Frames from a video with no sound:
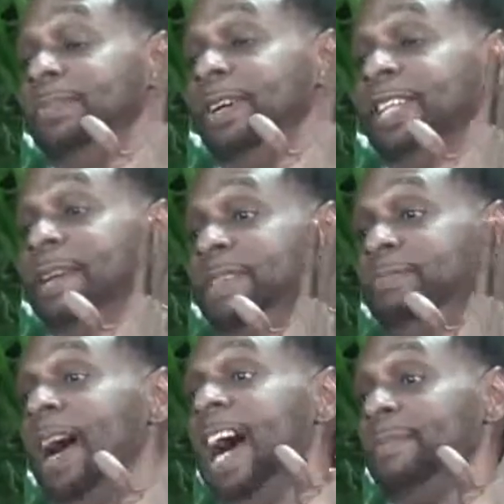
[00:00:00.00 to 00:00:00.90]
your name is
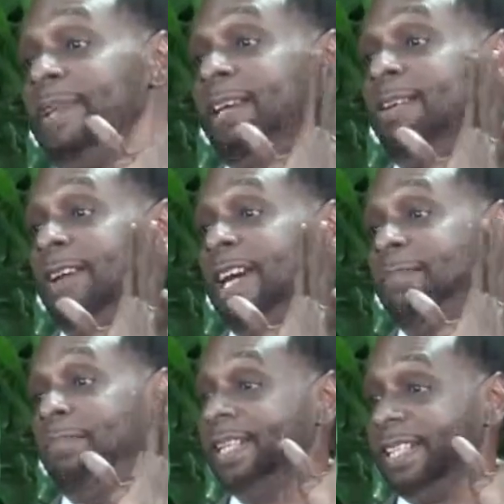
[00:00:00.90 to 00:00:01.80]
Bob, and they call
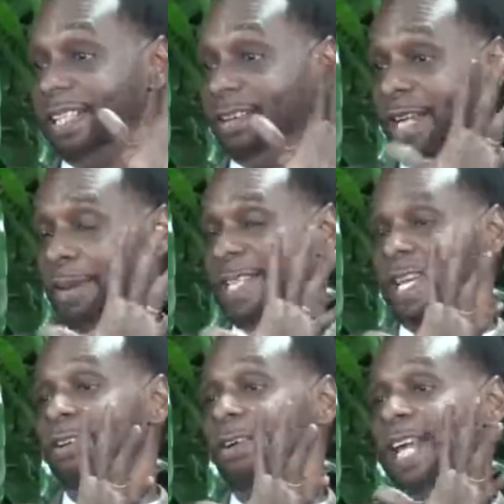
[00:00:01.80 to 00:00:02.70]
out Billy, or they
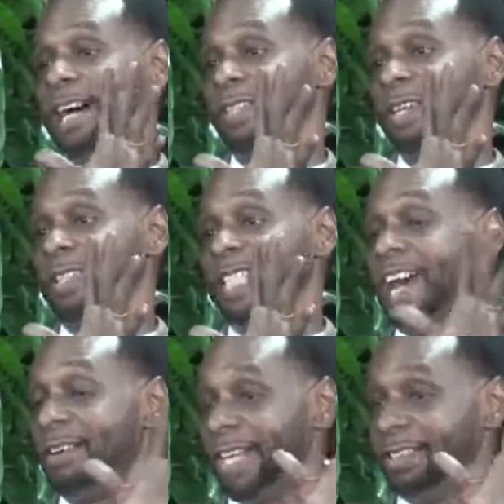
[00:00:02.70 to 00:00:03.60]
call out
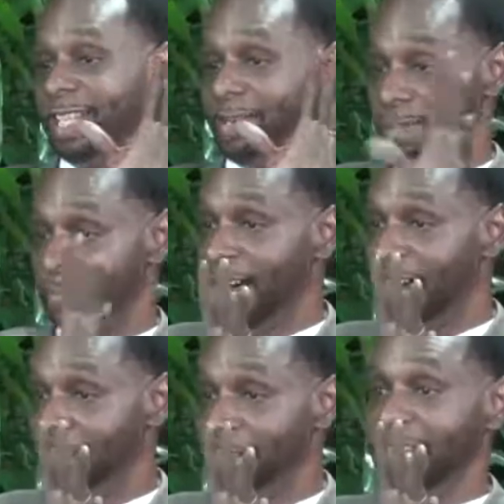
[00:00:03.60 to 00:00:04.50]
Larry, and your name is
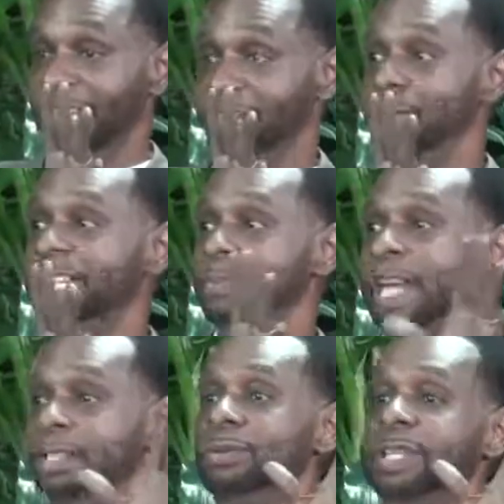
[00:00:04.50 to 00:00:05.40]
Bob,
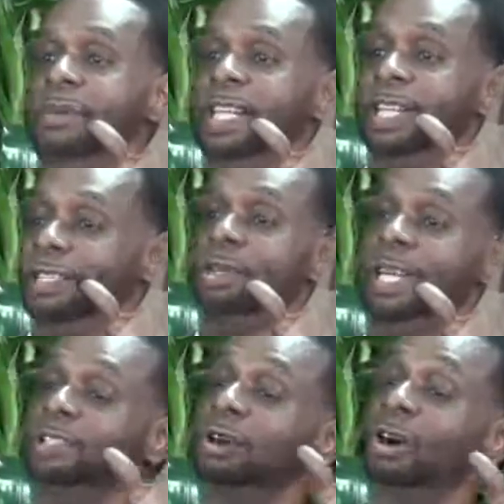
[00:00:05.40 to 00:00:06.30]
you
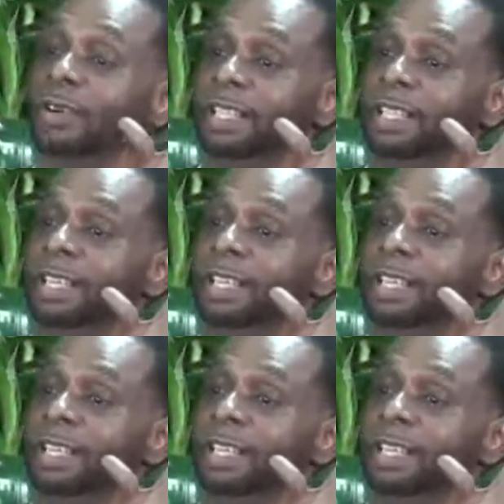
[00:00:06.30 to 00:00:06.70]
ignore it.